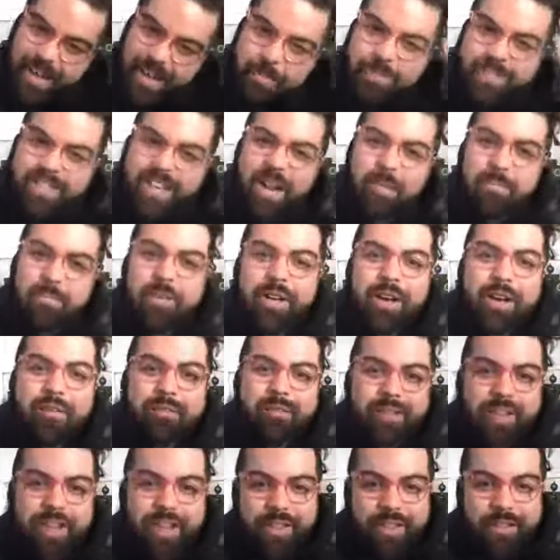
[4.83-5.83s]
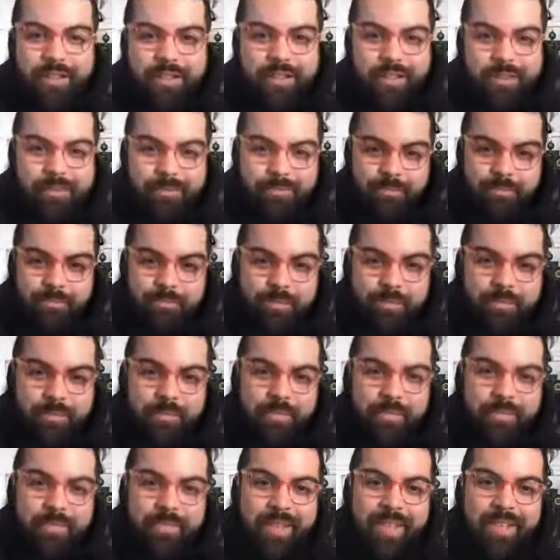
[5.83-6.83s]
I was hopping off another
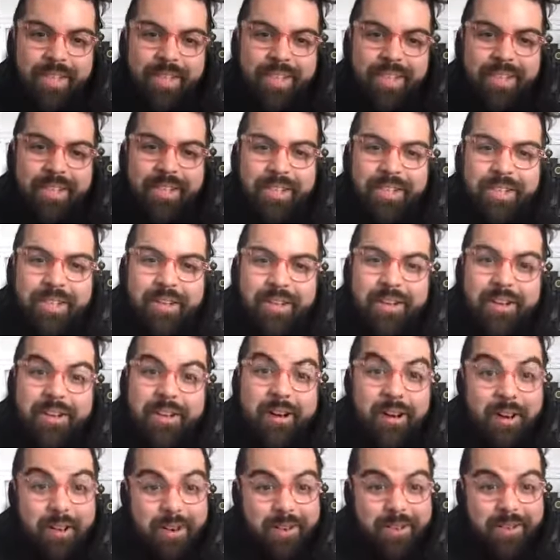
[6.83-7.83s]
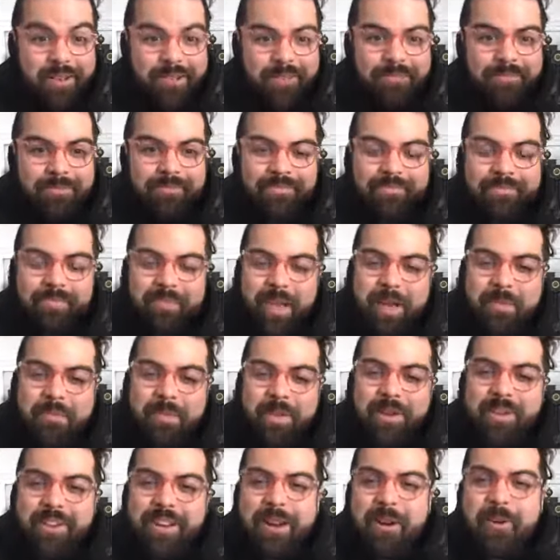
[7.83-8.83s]
call that I'm
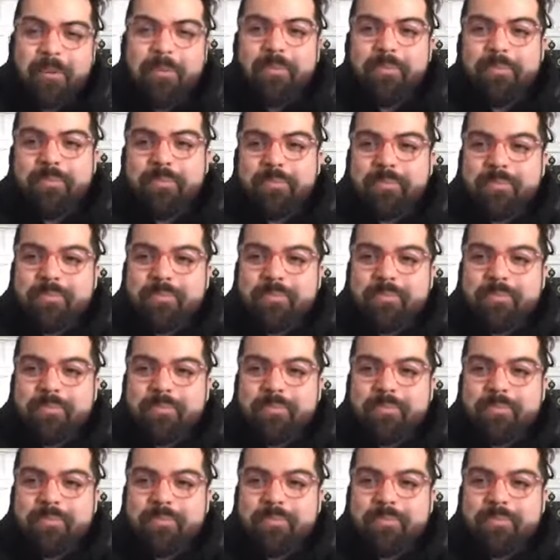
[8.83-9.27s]
here now.